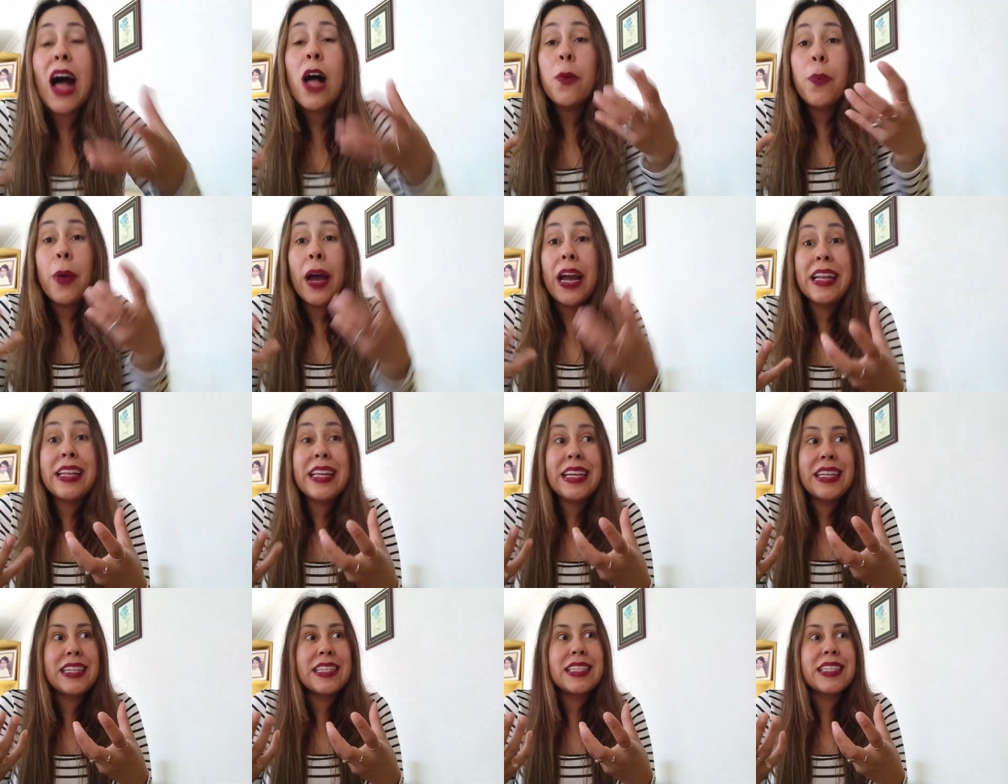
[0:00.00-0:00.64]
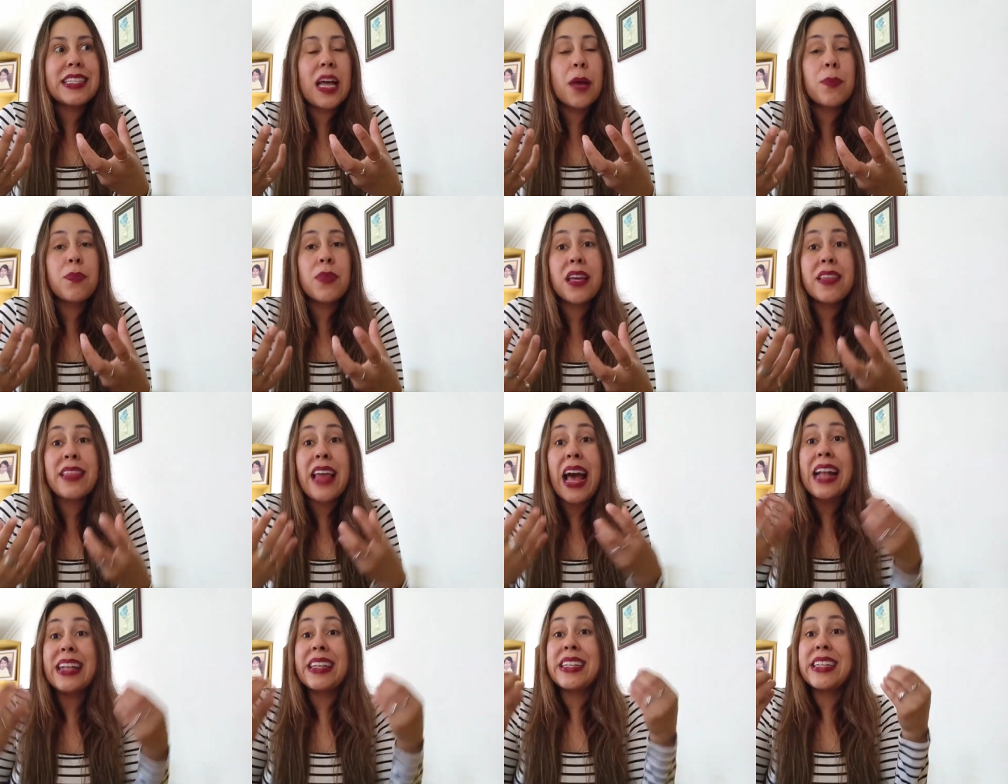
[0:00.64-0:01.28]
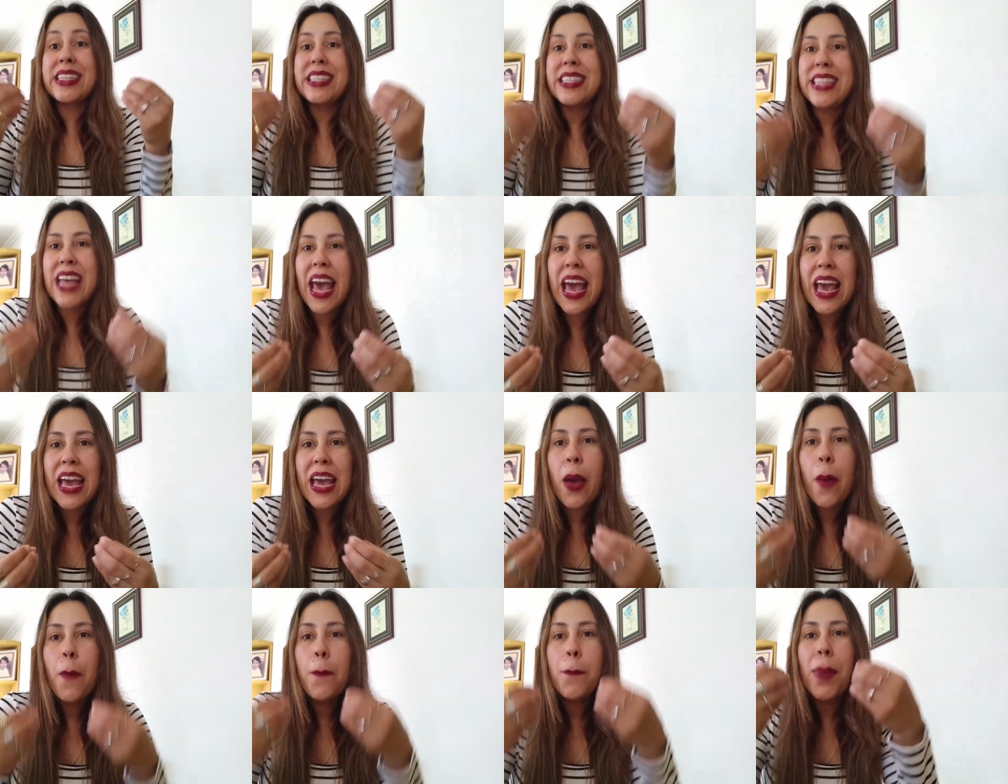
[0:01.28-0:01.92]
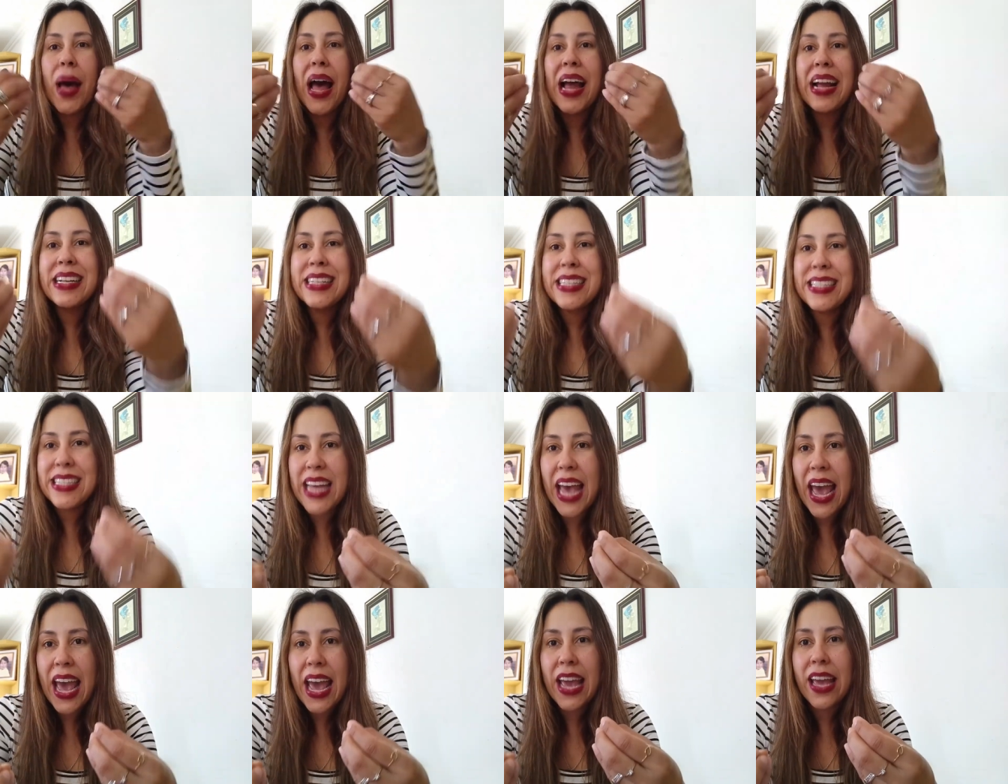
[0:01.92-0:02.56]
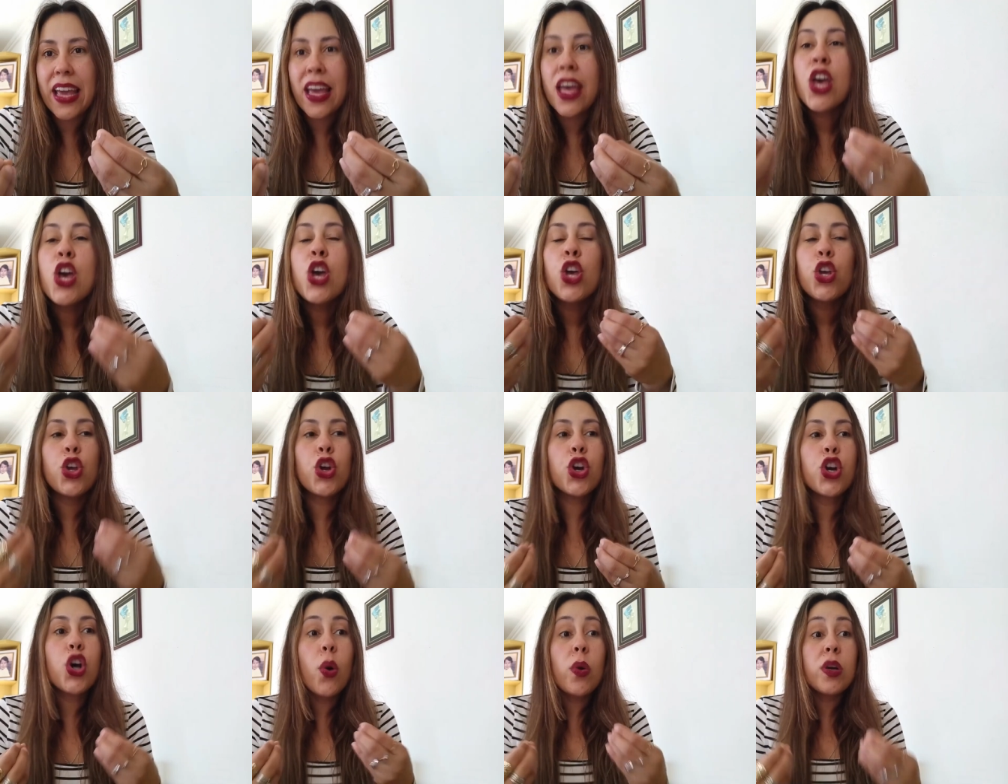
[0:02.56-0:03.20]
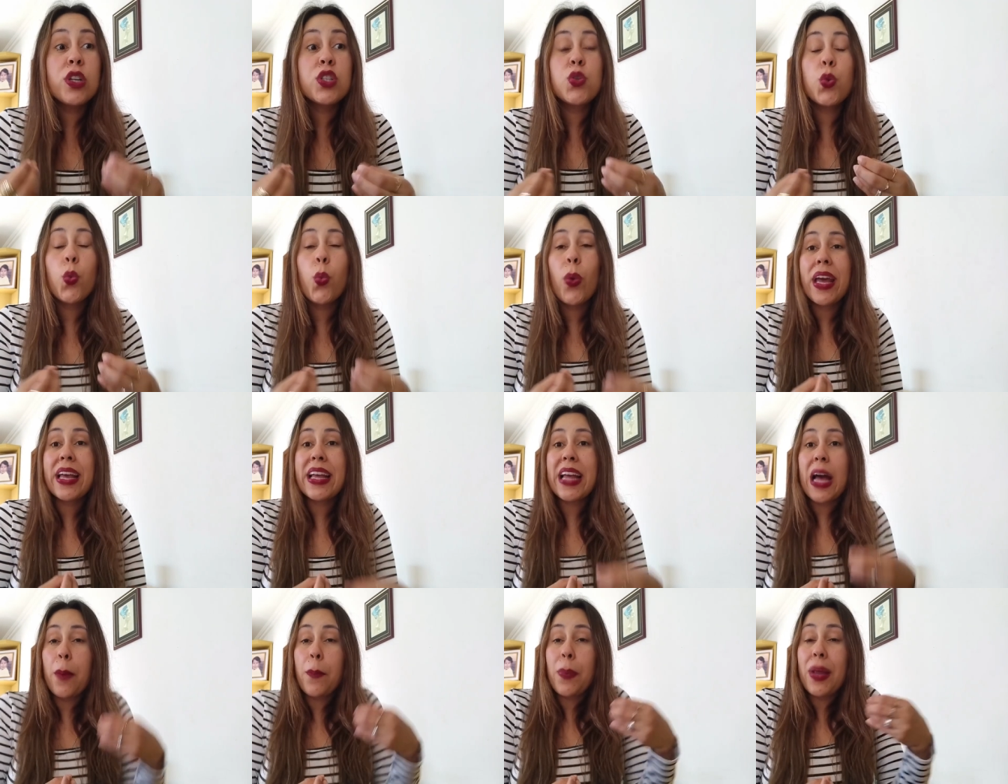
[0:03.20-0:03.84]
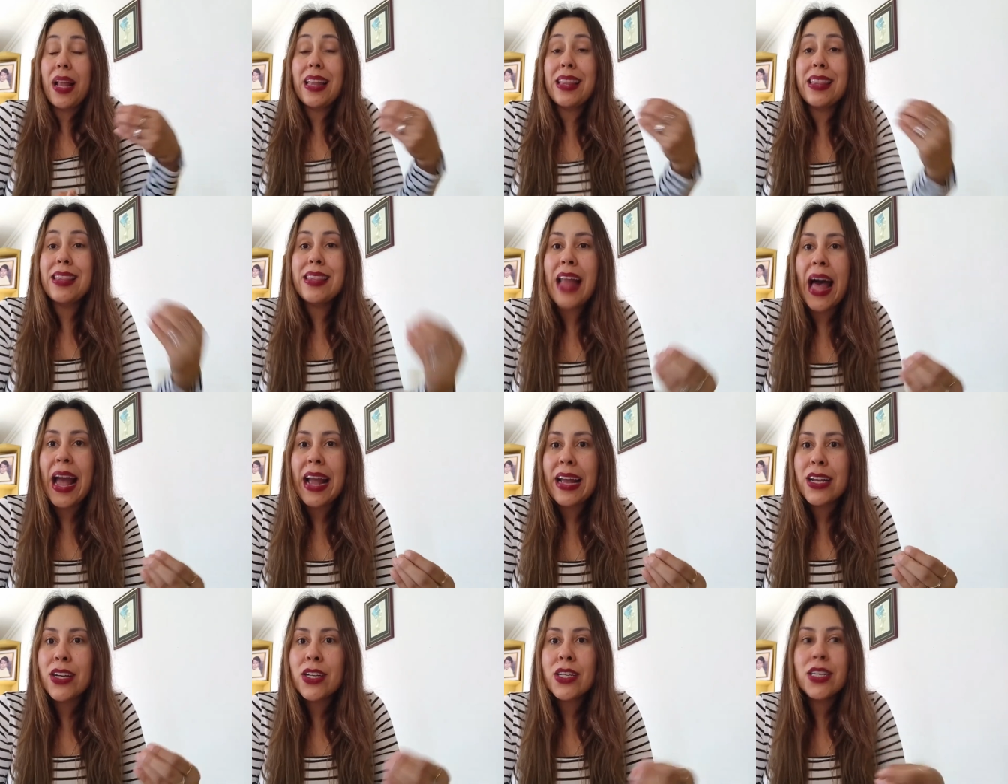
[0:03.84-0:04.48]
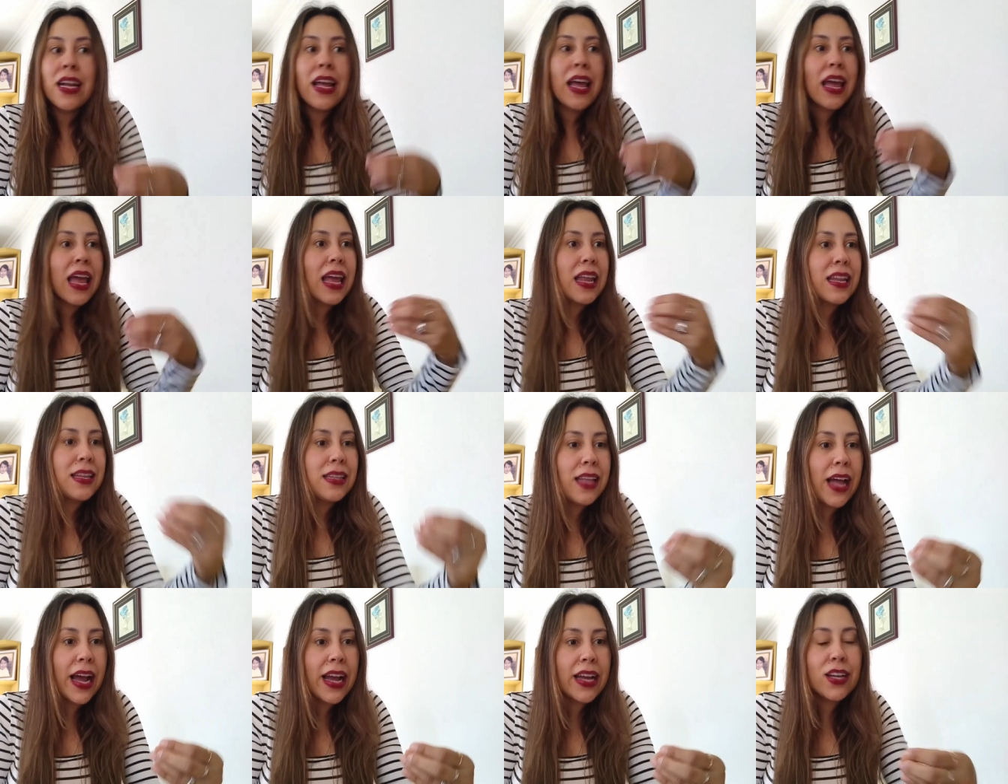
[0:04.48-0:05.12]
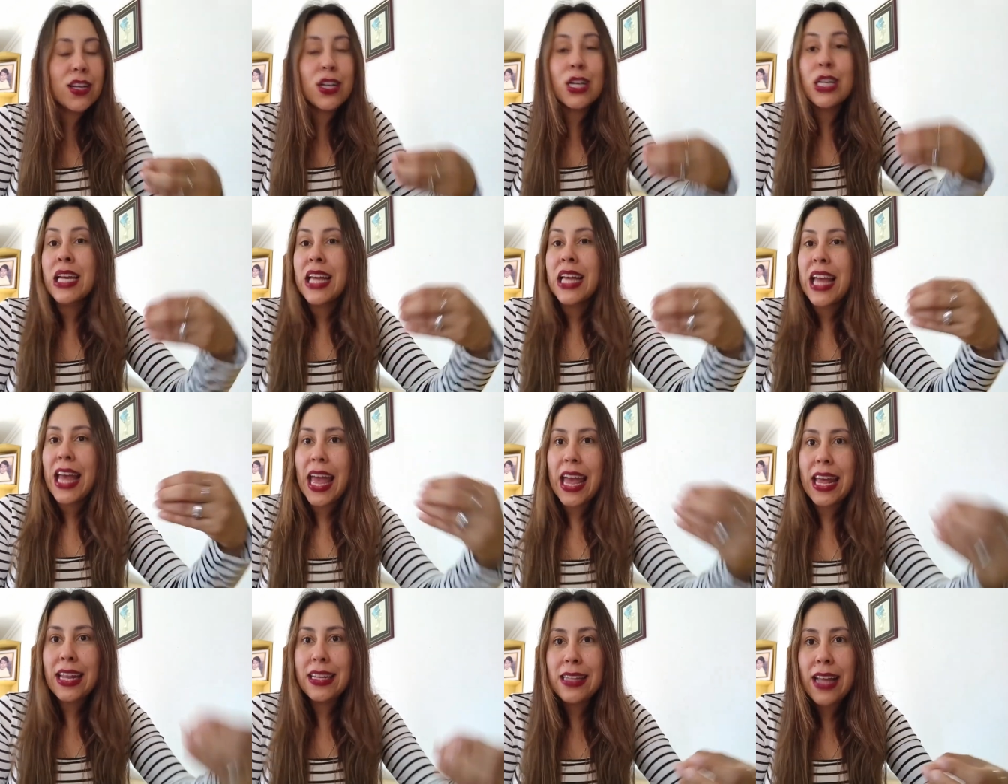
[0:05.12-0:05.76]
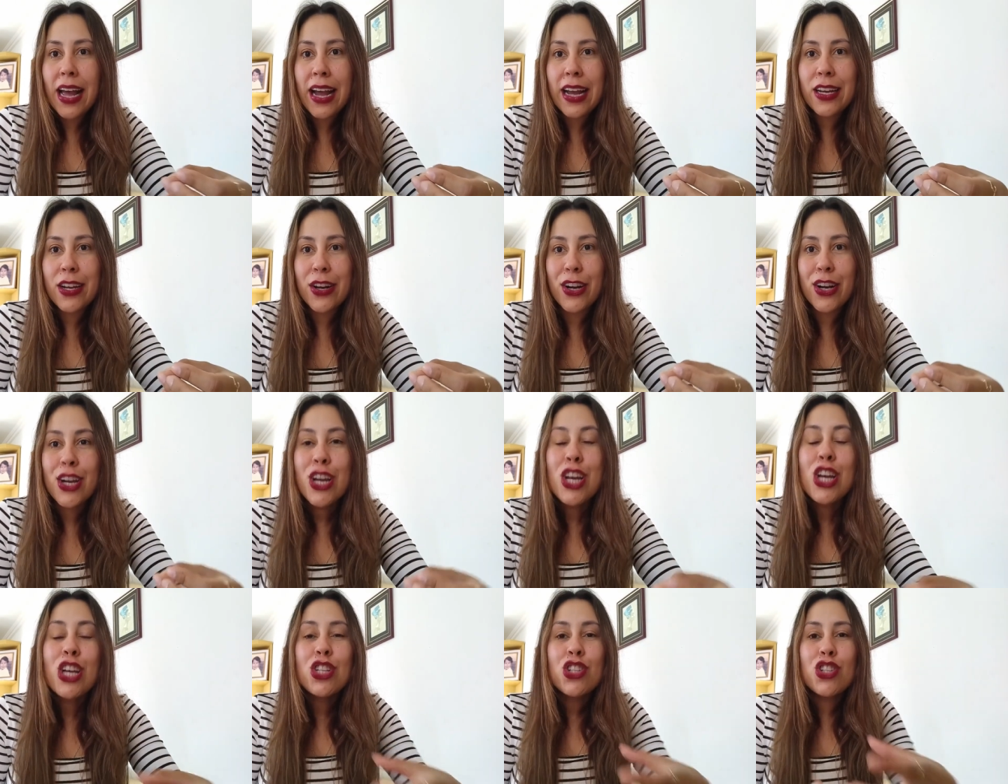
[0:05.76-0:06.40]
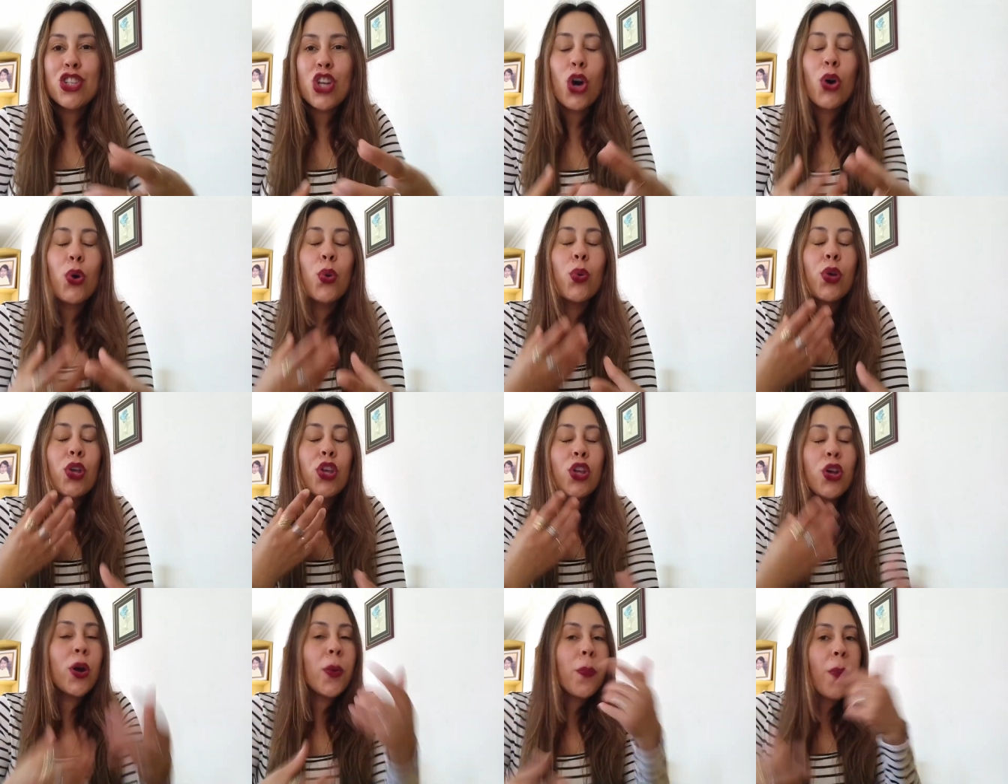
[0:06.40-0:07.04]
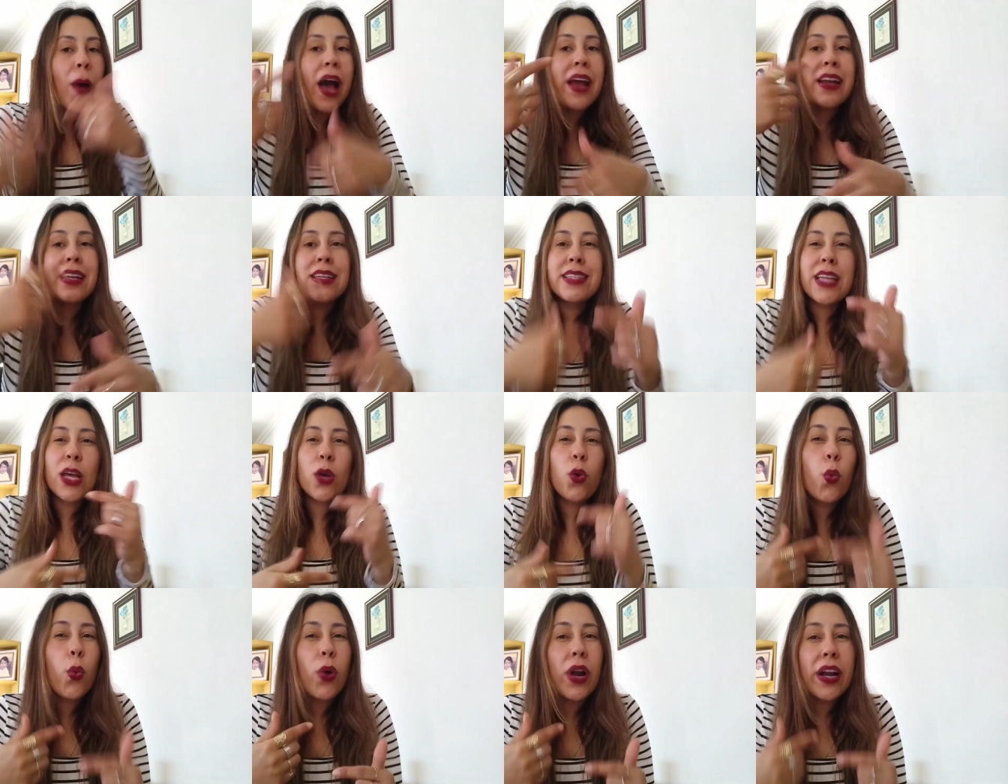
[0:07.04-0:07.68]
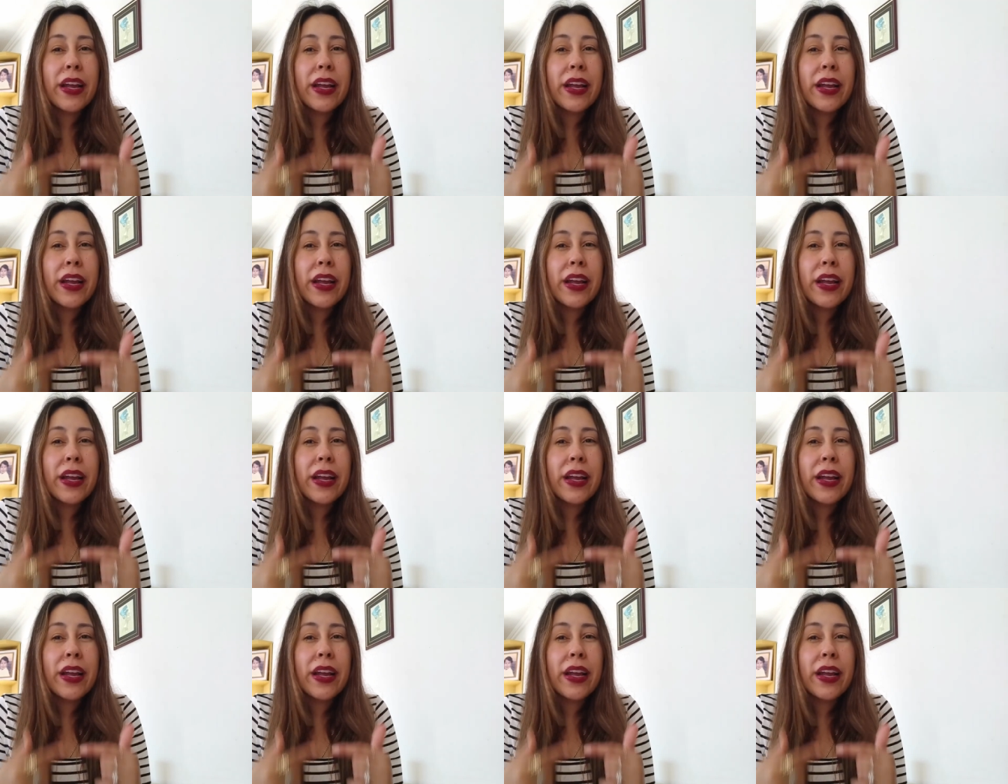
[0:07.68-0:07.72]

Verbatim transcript: Alpilean is something that day by day, you're going to wake up lighter and lighter and lighter. So your body's like